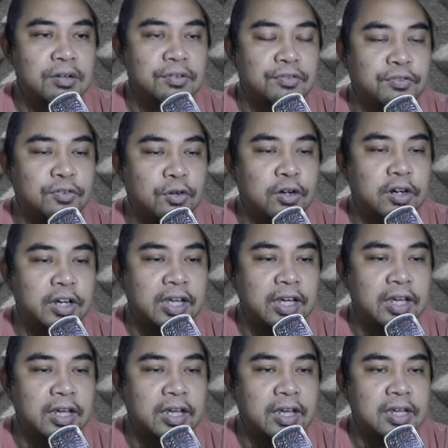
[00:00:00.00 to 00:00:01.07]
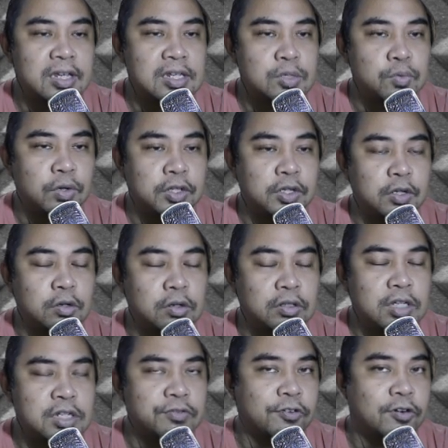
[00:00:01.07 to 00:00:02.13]
for his what do you call
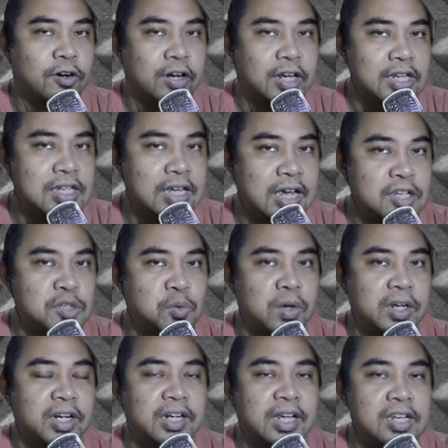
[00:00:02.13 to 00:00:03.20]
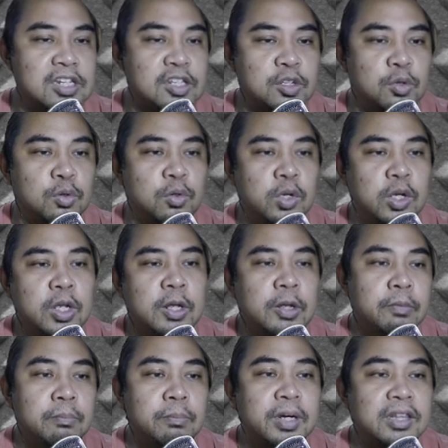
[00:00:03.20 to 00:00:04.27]
this for his S1 and S2
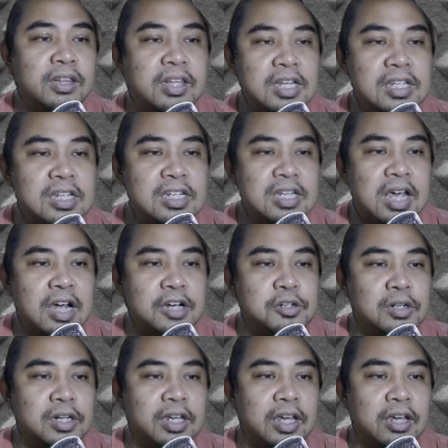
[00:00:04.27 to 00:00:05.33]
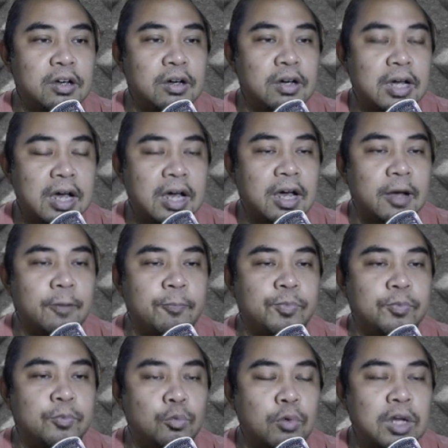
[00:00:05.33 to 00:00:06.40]
but this is actually um,
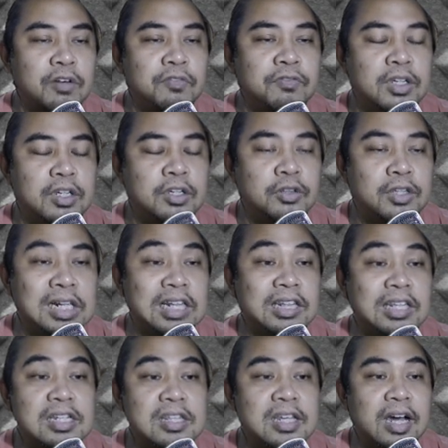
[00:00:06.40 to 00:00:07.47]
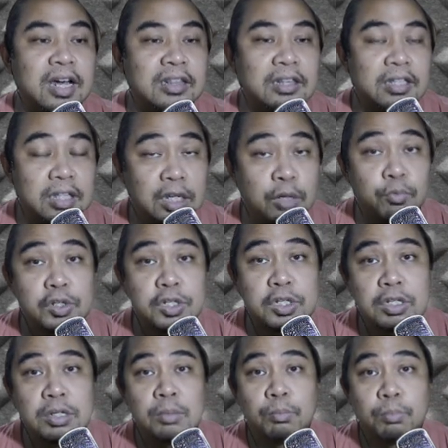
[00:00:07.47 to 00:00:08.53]
one of the utilities that he
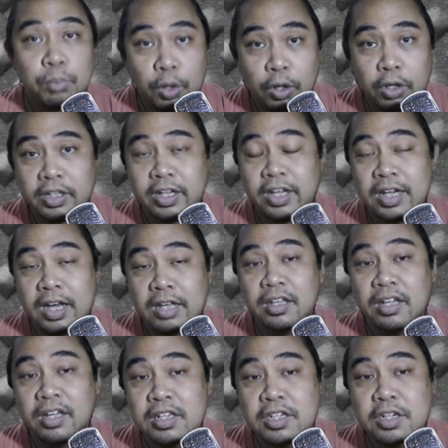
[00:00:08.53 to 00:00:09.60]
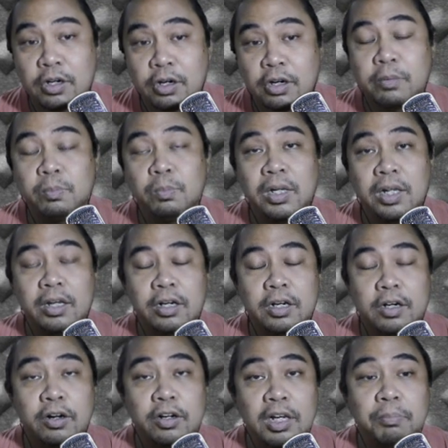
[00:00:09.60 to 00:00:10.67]
was brought and I think is currently
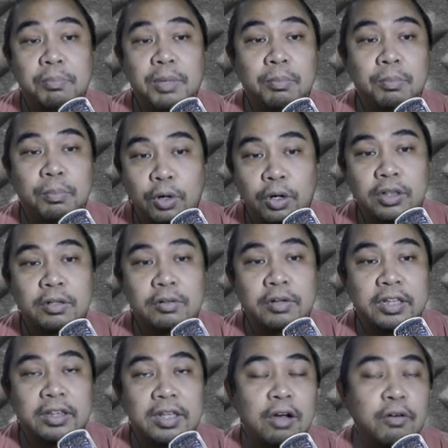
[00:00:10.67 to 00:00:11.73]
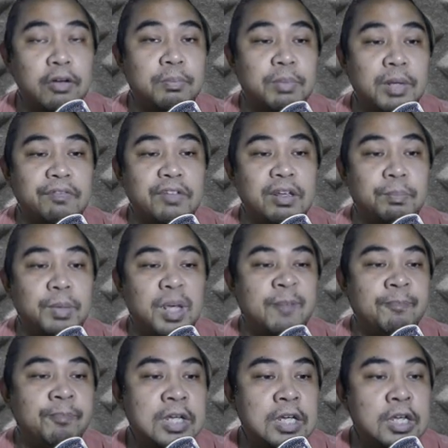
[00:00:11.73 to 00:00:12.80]
currently being brought right now in PvP
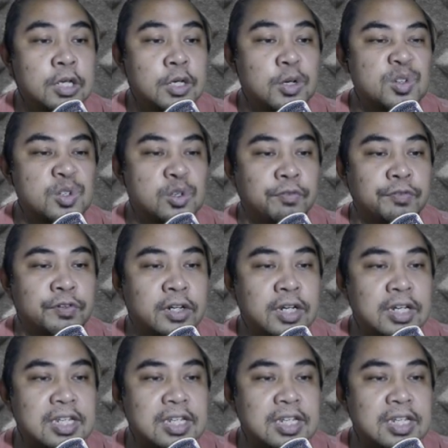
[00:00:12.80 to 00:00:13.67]
so for his